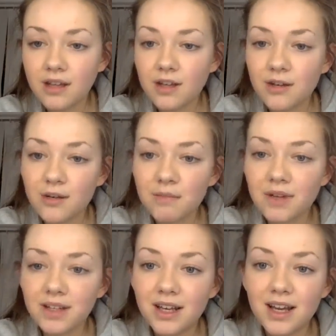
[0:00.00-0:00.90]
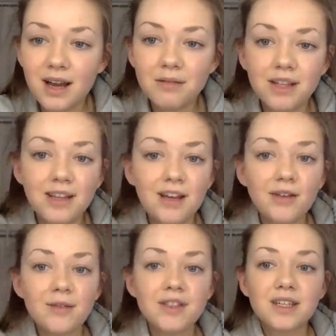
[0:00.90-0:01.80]
you, Millie. I'm glad that
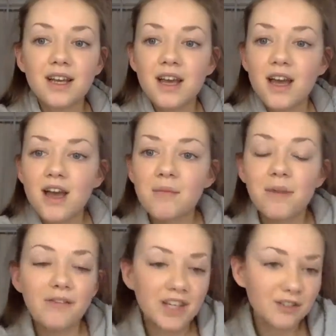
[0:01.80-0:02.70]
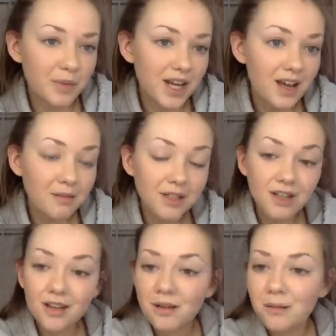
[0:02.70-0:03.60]
my videos have been helping
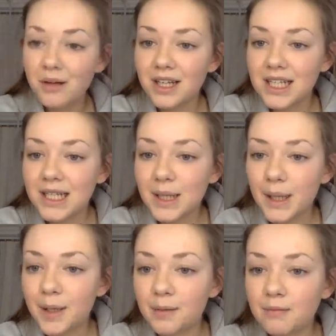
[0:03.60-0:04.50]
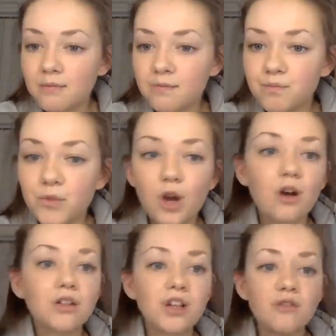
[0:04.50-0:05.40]
you.
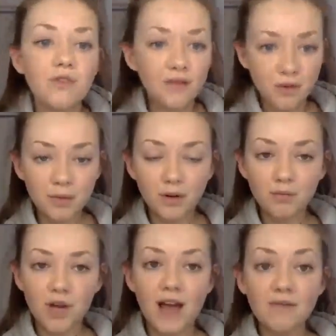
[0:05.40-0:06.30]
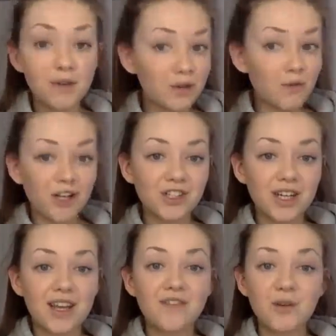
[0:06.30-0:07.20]
Also, for everyone
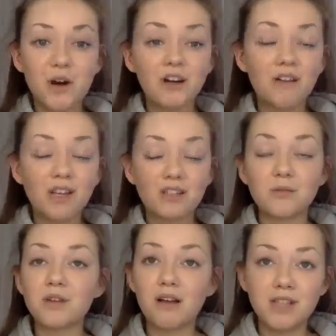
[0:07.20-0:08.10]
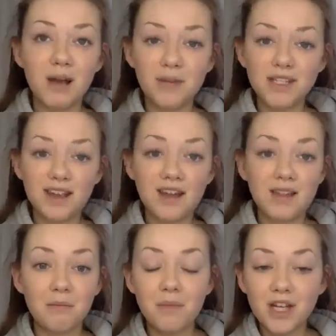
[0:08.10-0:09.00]
watching, if you aren't already subscribed to MSE,
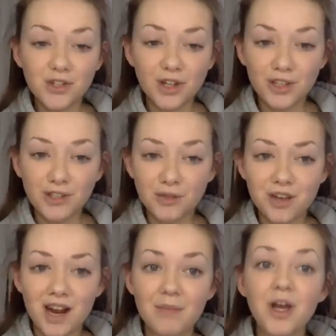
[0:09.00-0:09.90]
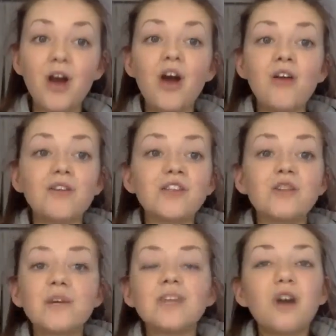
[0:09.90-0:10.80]
then make sure you subscribe. There's going
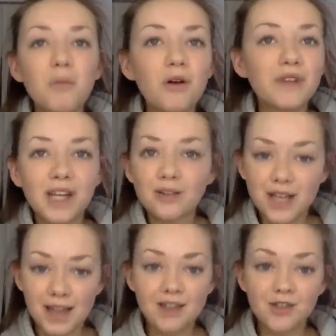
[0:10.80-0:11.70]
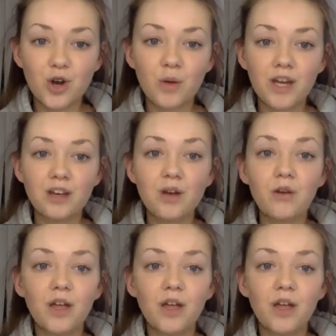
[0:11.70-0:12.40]
to be a lot more videos like this coming